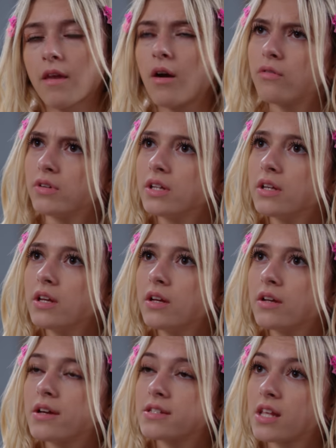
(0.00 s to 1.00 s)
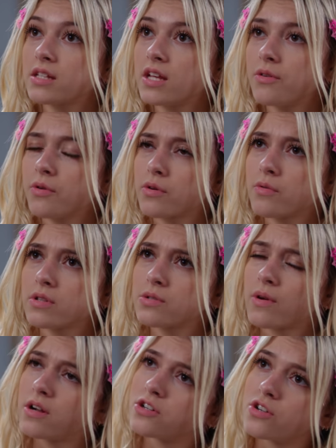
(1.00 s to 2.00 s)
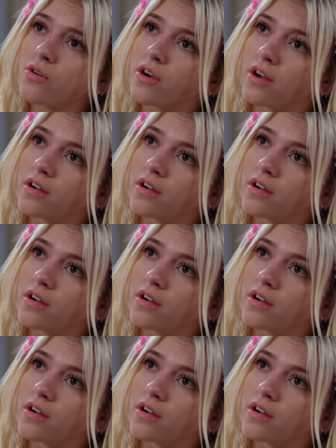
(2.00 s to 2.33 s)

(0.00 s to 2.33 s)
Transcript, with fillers: Oh, really? Because that day we were one sweater short.